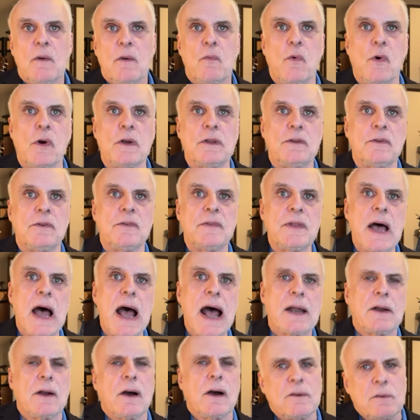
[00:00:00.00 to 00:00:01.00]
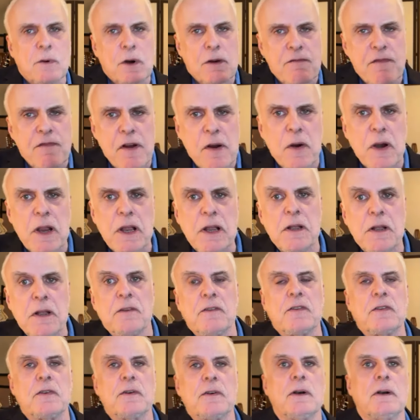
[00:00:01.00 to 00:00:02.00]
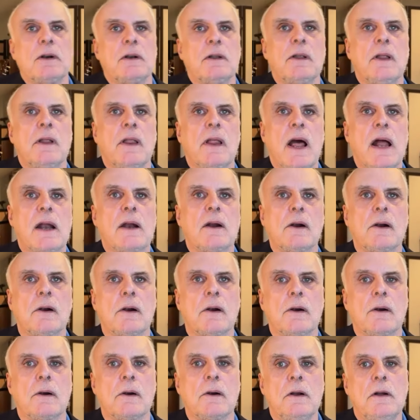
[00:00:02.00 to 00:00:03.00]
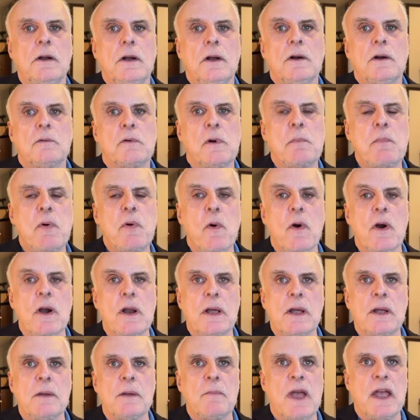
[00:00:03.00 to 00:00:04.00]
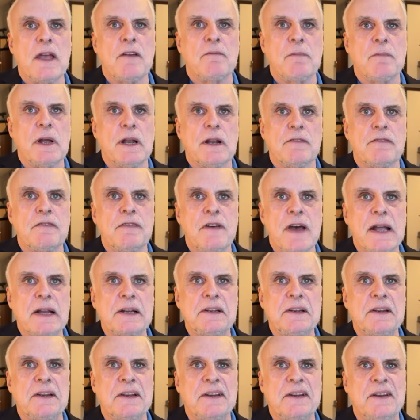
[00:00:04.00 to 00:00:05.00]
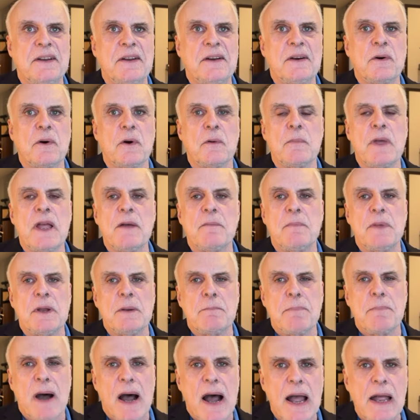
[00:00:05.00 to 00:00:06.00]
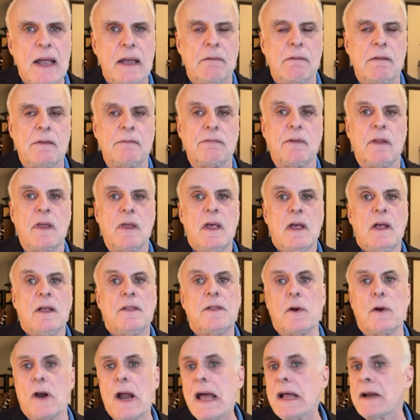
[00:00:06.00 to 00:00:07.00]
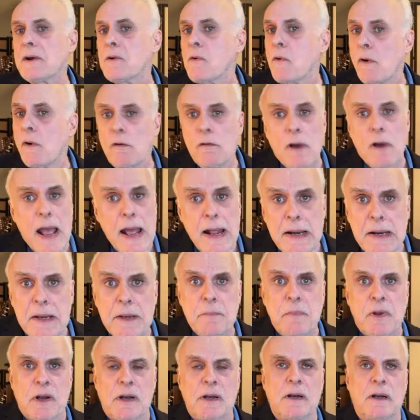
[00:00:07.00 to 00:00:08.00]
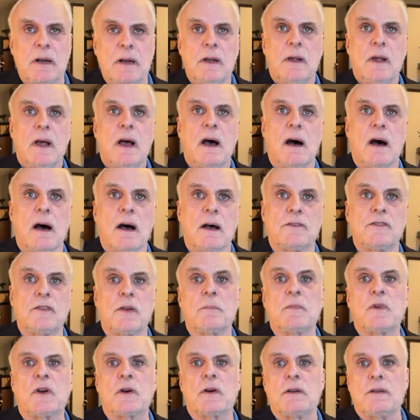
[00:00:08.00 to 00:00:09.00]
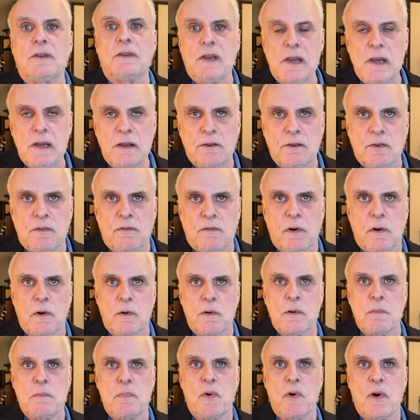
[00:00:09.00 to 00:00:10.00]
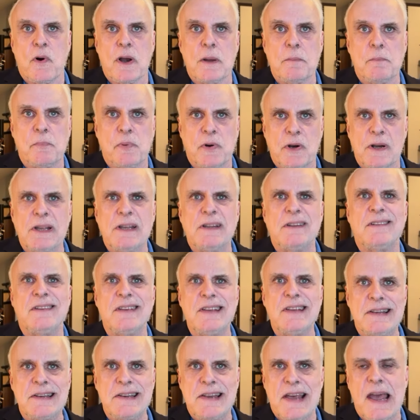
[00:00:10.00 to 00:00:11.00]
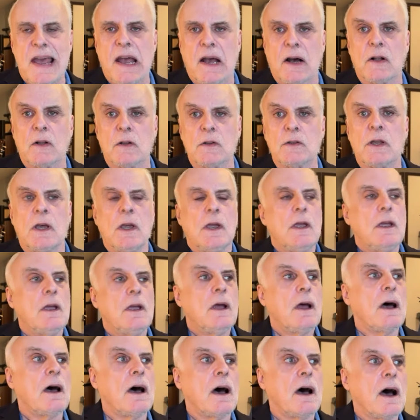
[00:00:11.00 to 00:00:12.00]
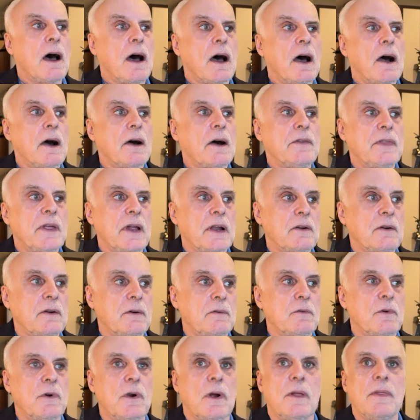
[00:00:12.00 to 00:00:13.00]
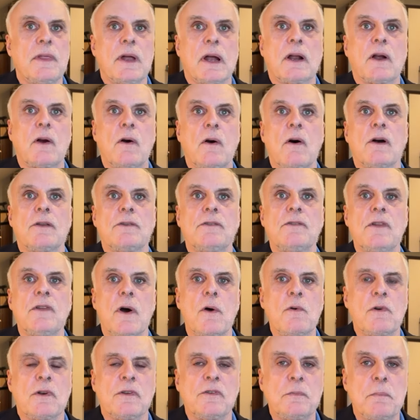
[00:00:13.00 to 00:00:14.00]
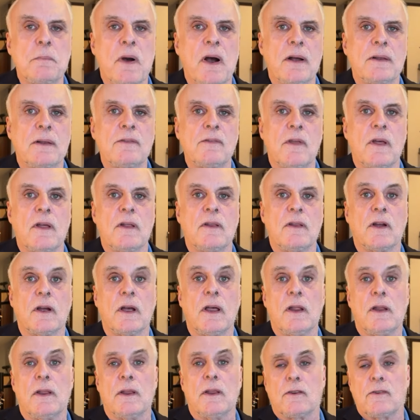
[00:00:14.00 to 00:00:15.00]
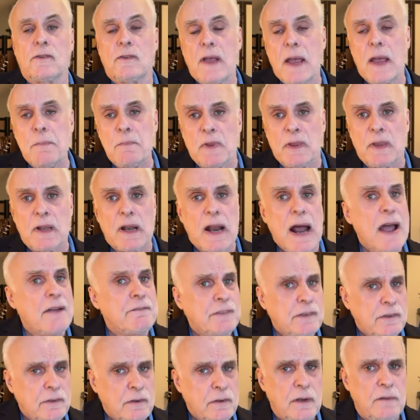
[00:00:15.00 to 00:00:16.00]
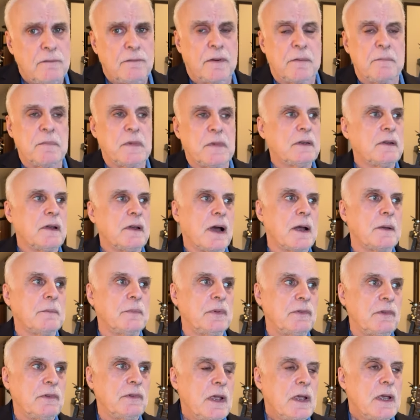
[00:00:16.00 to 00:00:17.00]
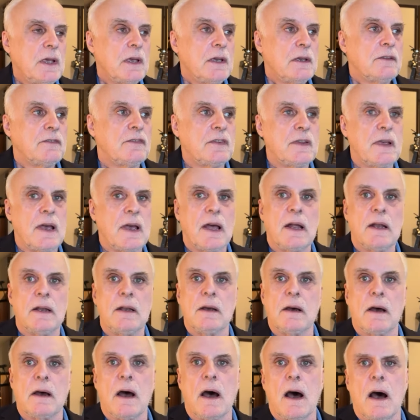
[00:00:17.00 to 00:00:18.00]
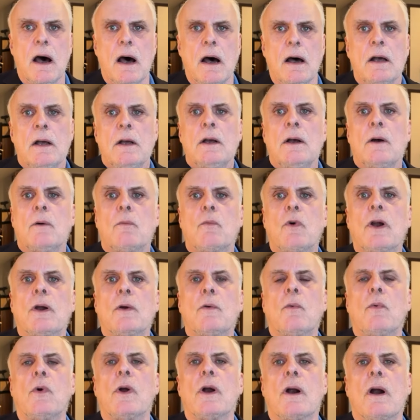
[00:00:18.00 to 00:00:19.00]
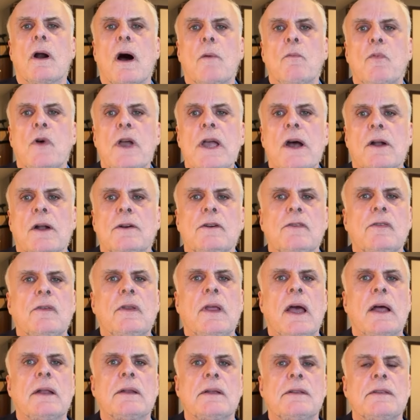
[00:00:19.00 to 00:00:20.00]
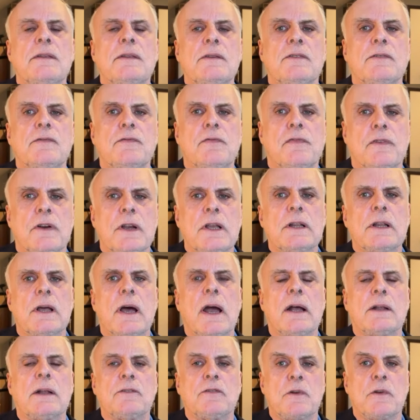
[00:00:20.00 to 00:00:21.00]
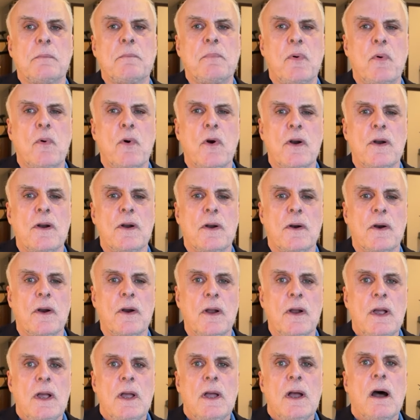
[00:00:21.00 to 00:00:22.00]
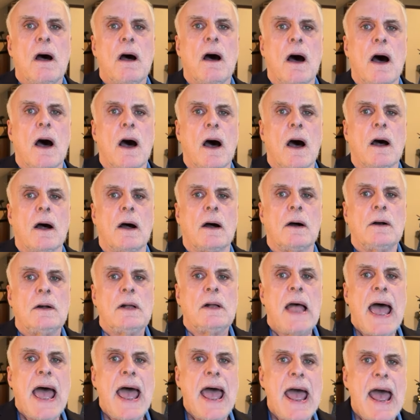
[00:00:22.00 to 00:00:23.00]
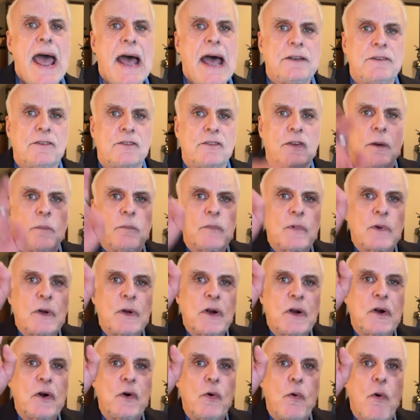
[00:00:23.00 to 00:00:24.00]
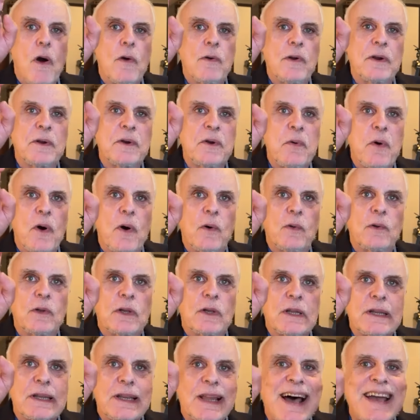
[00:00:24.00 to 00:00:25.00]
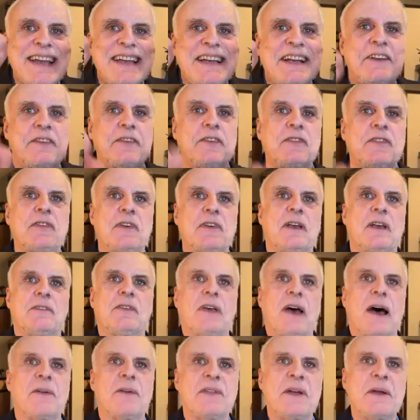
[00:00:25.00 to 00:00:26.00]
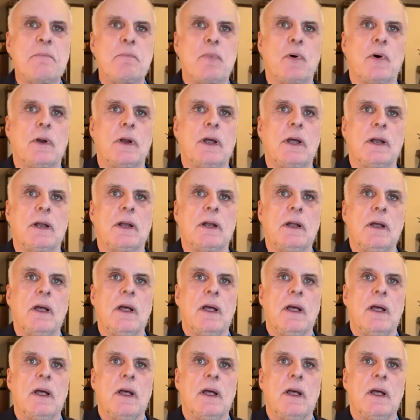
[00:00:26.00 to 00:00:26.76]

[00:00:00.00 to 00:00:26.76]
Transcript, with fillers: was not, "Oh, we're very concerned that her reporting may have been affected or may have been biased." There had already been uh, some critiques of her reporting, pretty detailed, uh, yeah. that that caused no response. The the statement that I've seen from the Times said uh, we we understand that this freelance reporter uh, had some quote unquote likes, as how they put it,